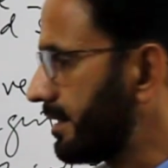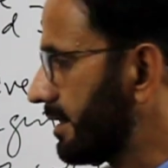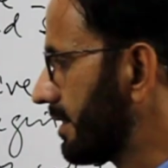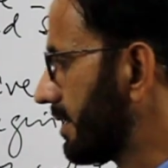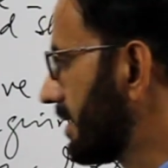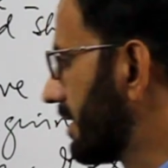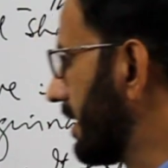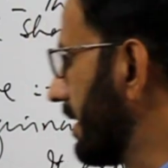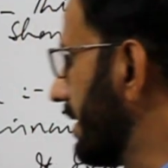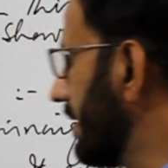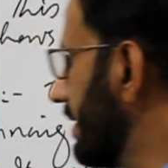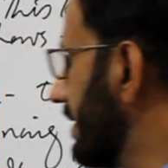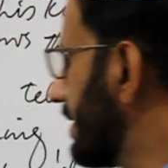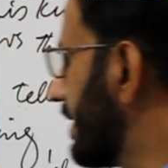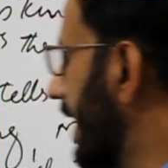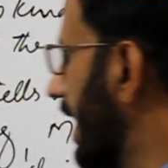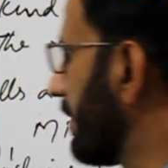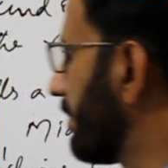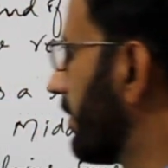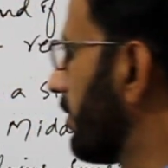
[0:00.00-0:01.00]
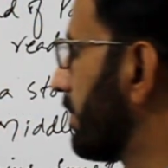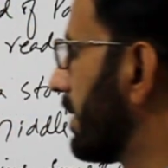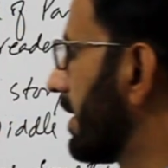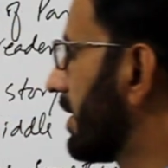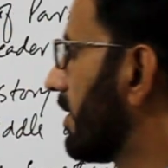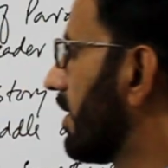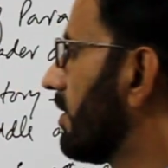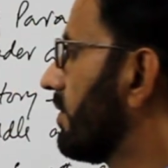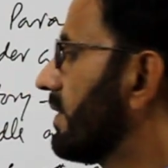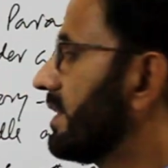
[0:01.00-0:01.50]
the third type of
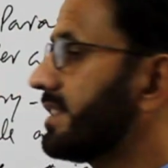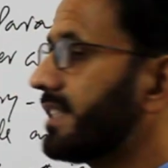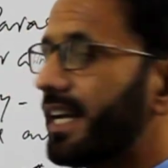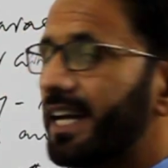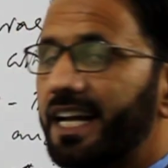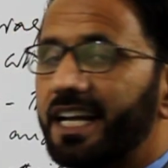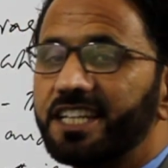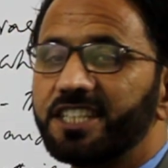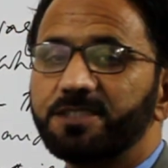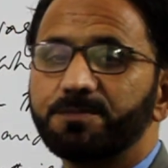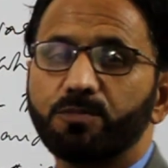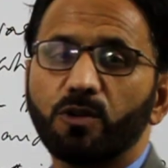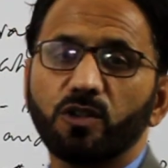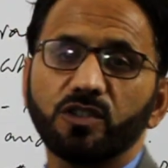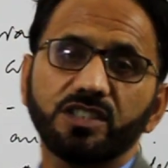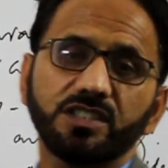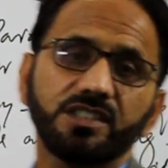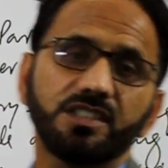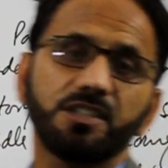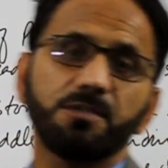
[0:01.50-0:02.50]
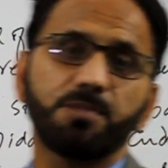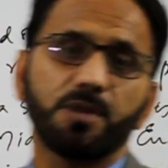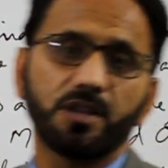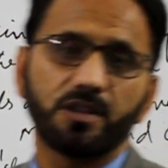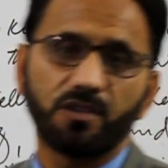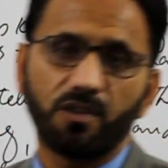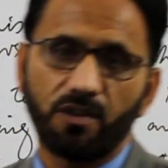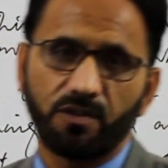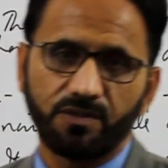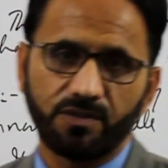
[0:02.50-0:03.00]
paragraph is expository
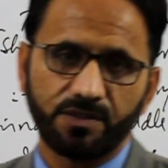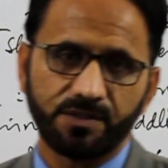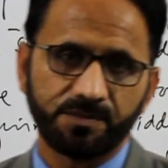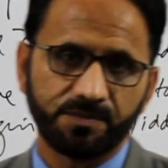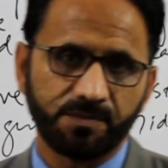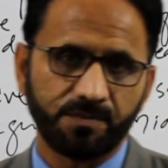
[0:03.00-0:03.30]
paragraph.